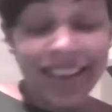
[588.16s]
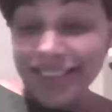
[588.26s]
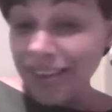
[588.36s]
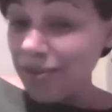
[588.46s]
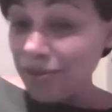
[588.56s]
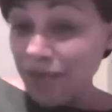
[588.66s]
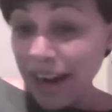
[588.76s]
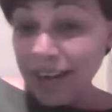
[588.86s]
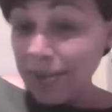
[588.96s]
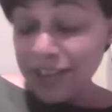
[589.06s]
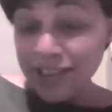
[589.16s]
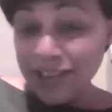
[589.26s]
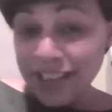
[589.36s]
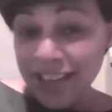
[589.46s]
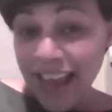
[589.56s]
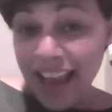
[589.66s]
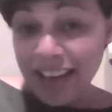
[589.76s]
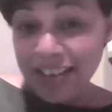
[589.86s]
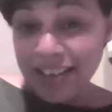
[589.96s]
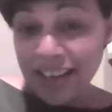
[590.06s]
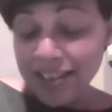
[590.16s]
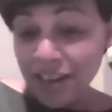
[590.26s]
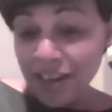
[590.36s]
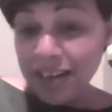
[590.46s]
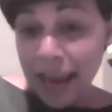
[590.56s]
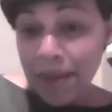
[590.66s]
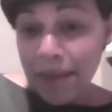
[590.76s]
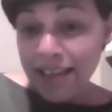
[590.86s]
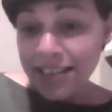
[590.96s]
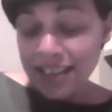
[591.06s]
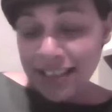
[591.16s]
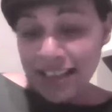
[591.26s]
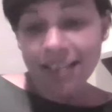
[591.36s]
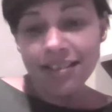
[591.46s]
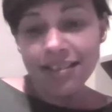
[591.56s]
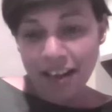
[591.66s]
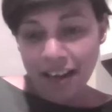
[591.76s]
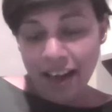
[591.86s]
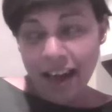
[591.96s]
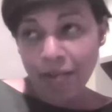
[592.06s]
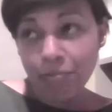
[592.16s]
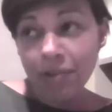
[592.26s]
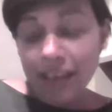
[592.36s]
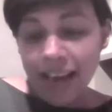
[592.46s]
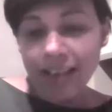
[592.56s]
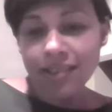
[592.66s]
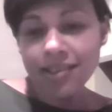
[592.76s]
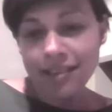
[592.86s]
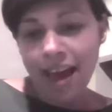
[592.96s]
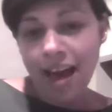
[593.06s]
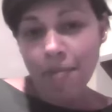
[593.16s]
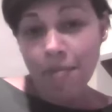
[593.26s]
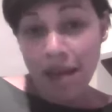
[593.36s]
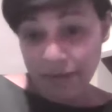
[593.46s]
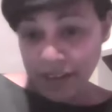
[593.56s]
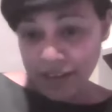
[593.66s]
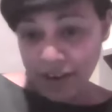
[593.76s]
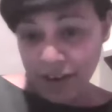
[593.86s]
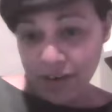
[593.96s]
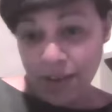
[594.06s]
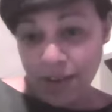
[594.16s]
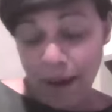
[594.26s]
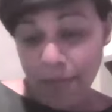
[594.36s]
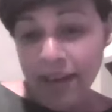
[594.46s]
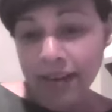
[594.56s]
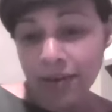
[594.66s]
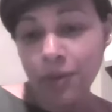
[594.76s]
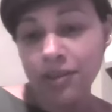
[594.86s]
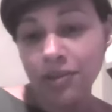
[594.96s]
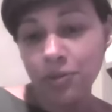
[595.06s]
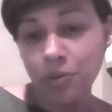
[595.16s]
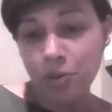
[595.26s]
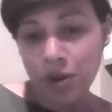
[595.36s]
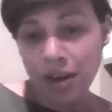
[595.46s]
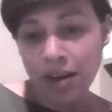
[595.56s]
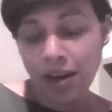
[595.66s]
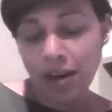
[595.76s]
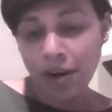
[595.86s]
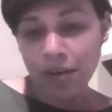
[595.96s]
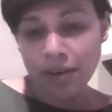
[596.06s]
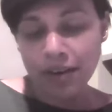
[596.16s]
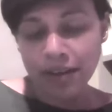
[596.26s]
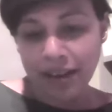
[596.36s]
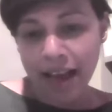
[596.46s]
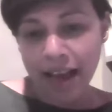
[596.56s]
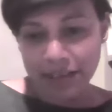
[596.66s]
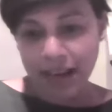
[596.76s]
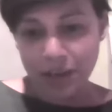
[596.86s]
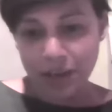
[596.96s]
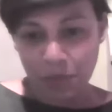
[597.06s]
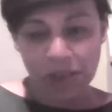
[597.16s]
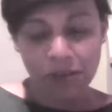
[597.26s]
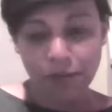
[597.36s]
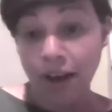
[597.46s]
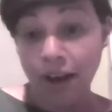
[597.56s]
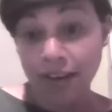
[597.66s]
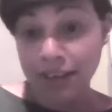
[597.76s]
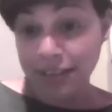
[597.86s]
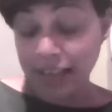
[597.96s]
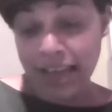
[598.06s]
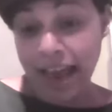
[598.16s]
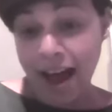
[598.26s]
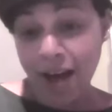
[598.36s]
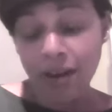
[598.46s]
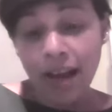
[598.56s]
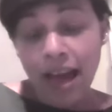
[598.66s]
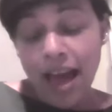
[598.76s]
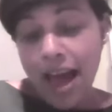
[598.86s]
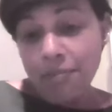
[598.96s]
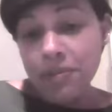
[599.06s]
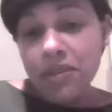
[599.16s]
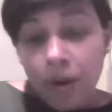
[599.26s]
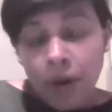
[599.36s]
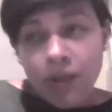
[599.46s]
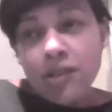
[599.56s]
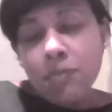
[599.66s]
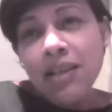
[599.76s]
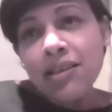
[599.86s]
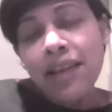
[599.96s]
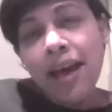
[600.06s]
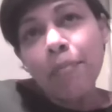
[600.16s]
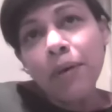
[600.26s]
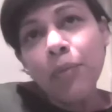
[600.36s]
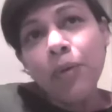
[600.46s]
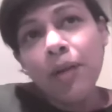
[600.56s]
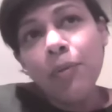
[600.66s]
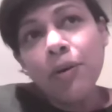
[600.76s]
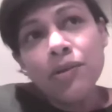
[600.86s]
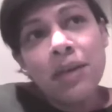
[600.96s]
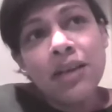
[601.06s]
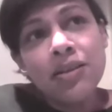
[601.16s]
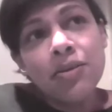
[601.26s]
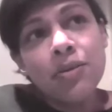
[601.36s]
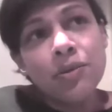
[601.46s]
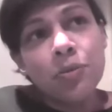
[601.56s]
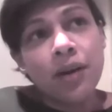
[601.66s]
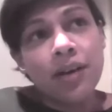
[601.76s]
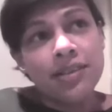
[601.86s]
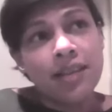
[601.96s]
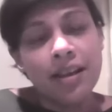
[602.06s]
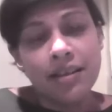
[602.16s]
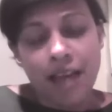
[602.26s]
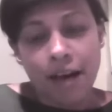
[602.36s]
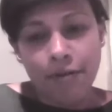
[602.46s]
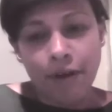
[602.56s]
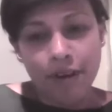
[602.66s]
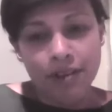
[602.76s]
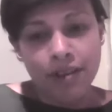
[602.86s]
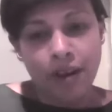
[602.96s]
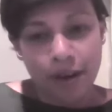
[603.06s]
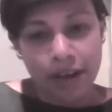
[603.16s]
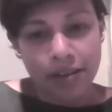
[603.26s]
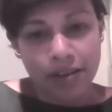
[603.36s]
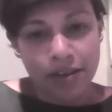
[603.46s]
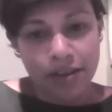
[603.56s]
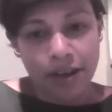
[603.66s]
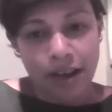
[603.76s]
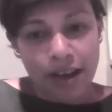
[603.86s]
is a great question. And so Labor hasn't yet released our manifesto to the public. We're sort of working on the last aspects of finalising it now. So I won't speak to that, but what I will speak to is what I see as our focus going into